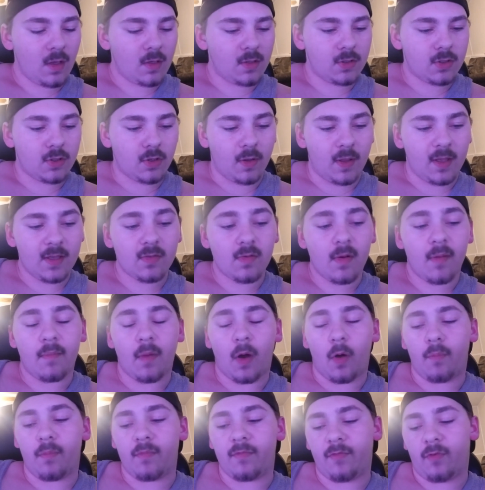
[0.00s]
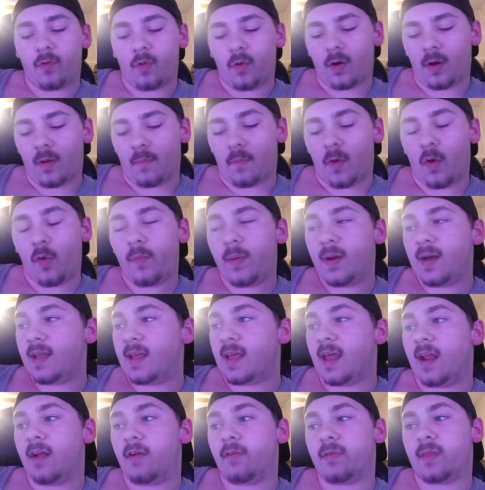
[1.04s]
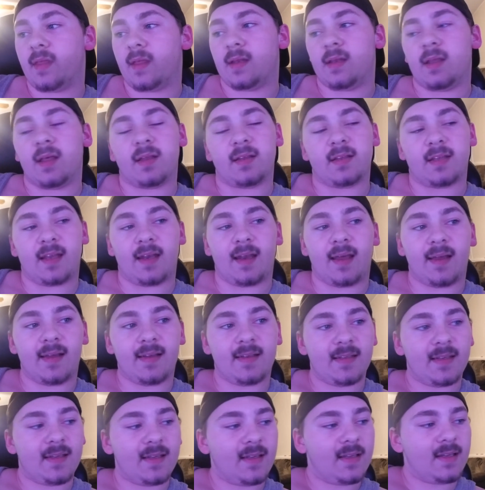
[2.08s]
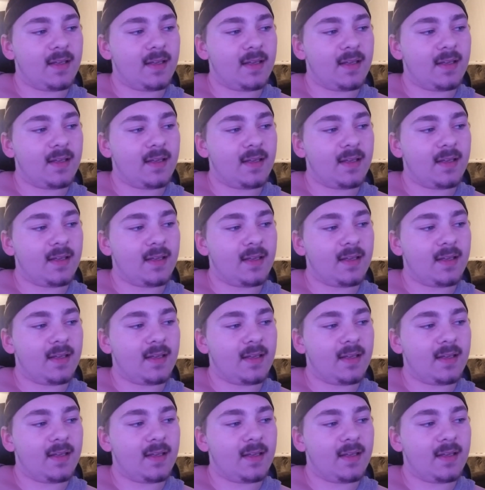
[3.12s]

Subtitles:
So that's what I'm hoping for. I'm hoping to get everything done tonight.